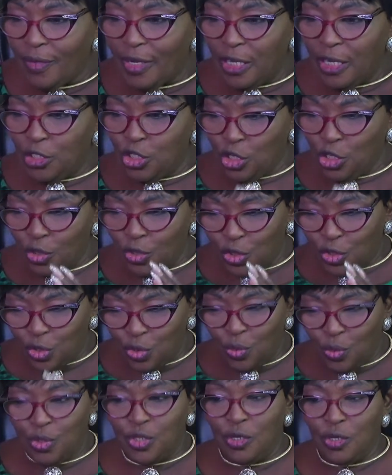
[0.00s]
just know
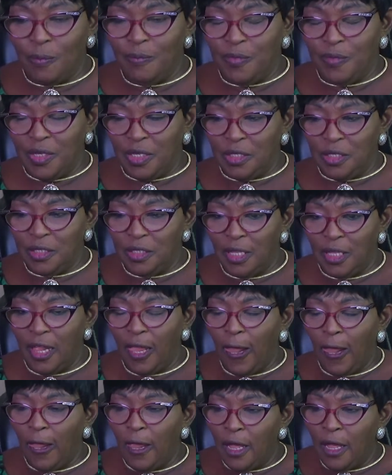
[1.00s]
something.
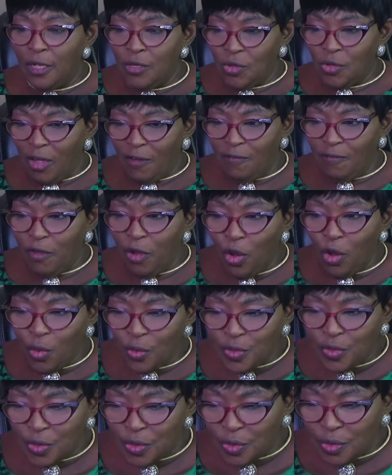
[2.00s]
You have
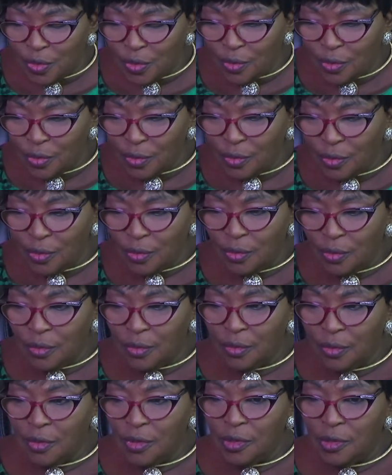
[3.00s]
lost
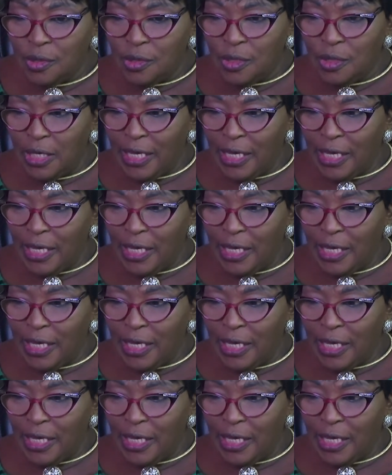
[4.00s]
a